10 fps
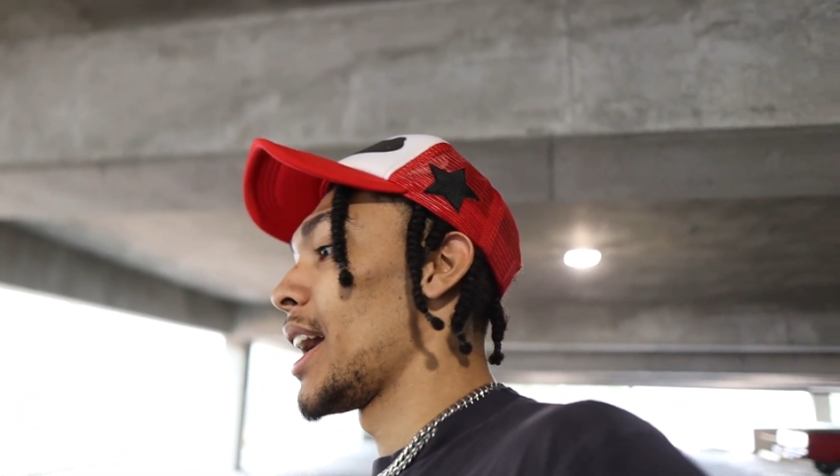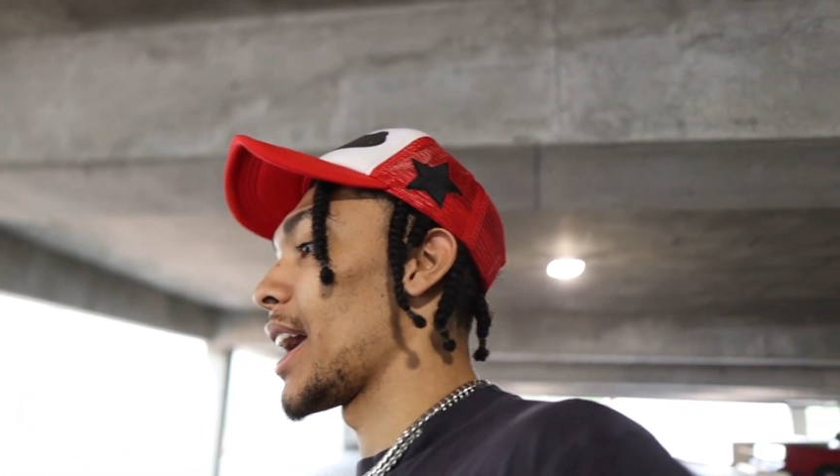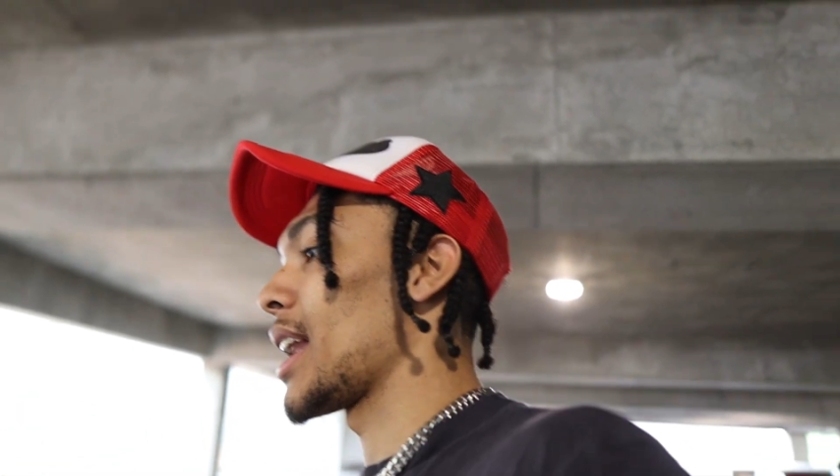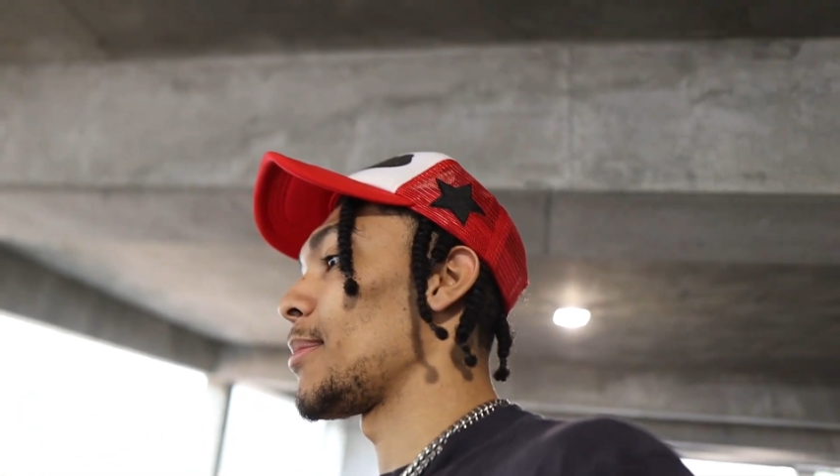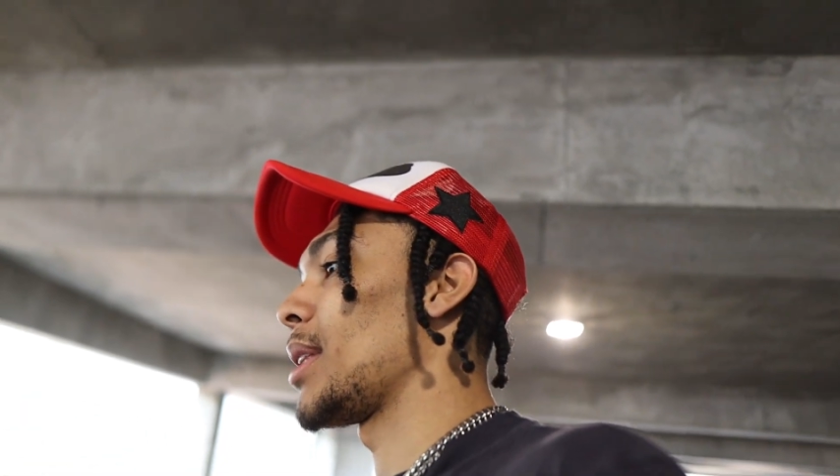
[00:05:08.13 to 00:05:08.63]

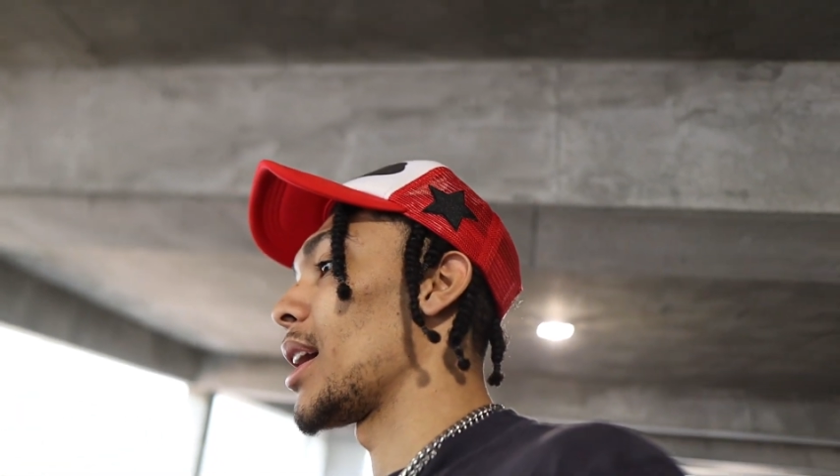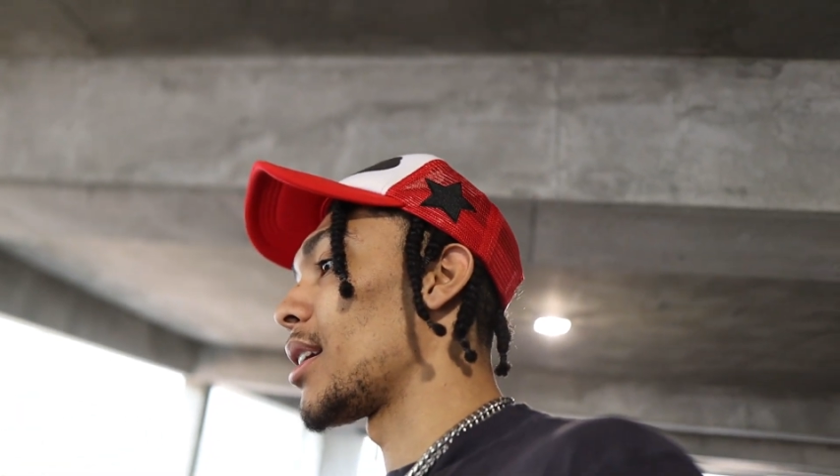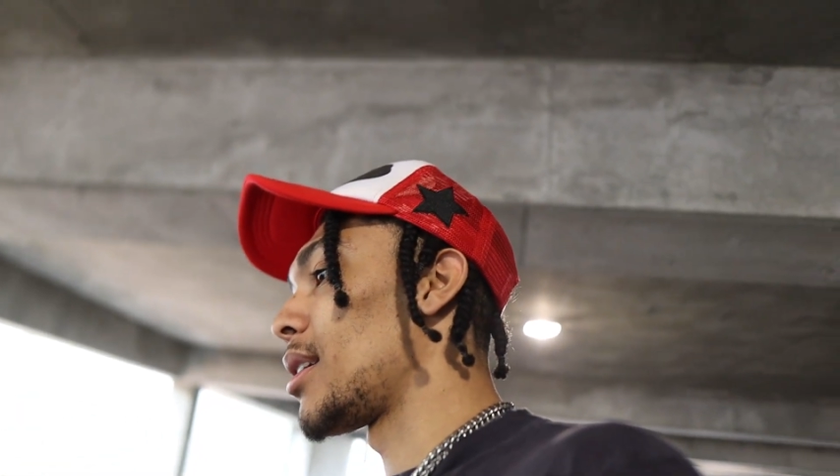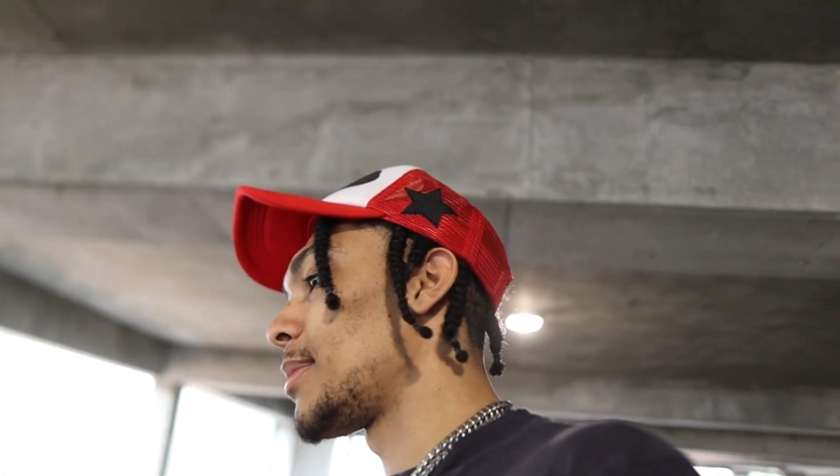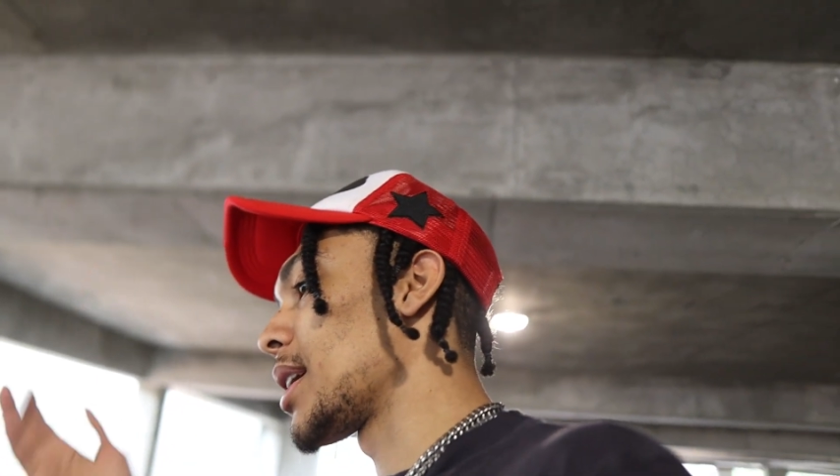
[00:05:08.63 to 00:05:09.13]
And I'm like,
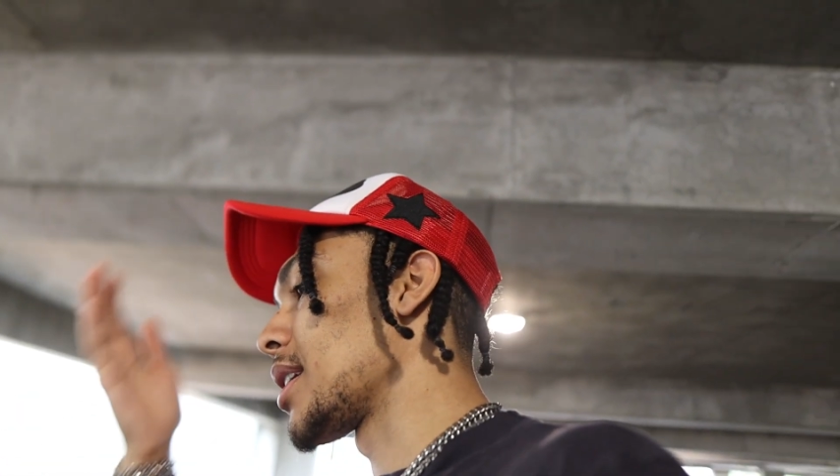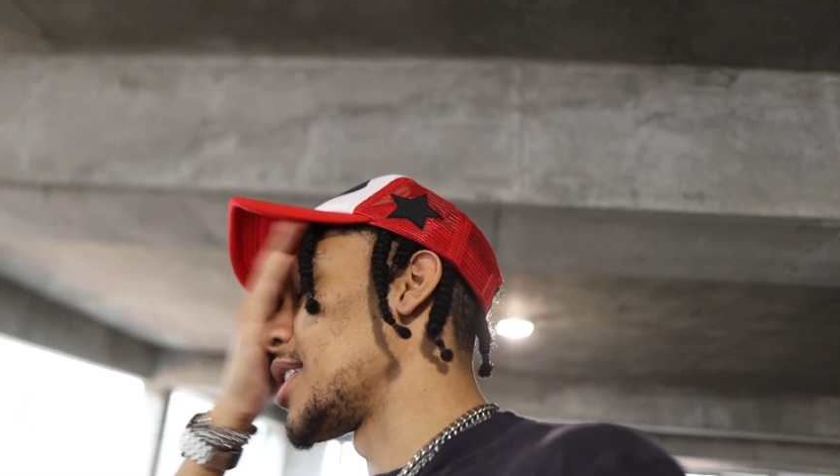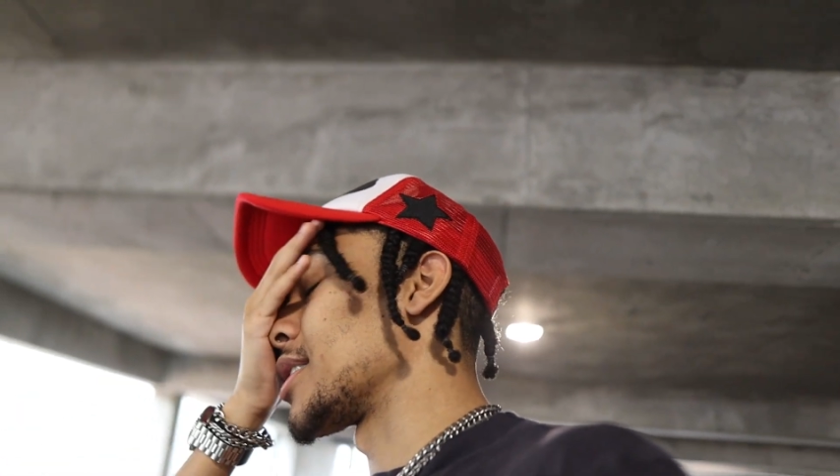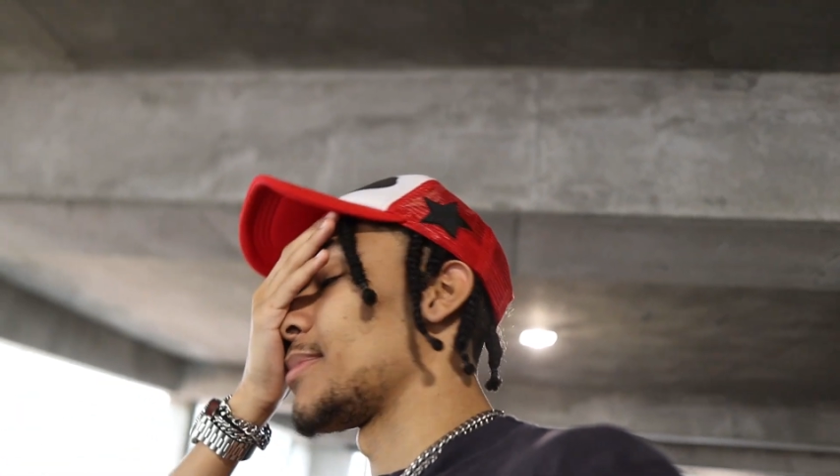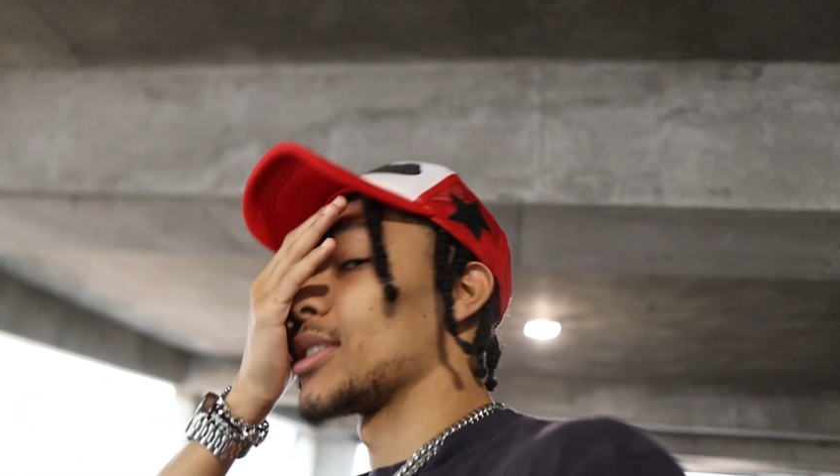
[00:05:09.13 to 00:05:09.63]
oh my gosh,